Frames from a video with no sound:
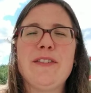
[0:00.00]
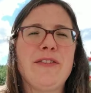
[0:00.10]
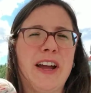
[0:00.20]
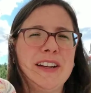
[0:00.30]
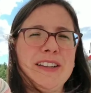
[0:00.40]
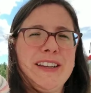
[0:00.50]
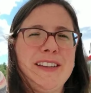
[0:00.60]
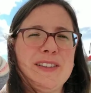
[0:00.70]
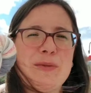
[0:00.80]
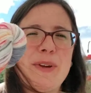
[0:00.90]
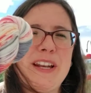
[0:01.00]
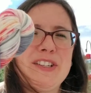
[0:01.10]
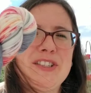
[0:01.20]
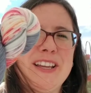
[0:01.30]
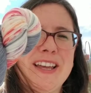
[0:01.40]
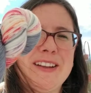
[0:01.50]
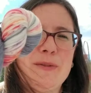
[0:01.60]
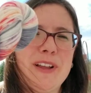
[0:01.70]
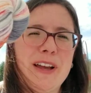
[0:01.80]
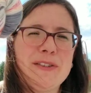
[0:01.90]
Finally managed to get it
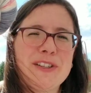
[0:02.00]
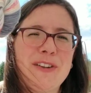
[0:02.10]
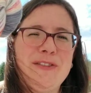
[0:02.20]
while I was on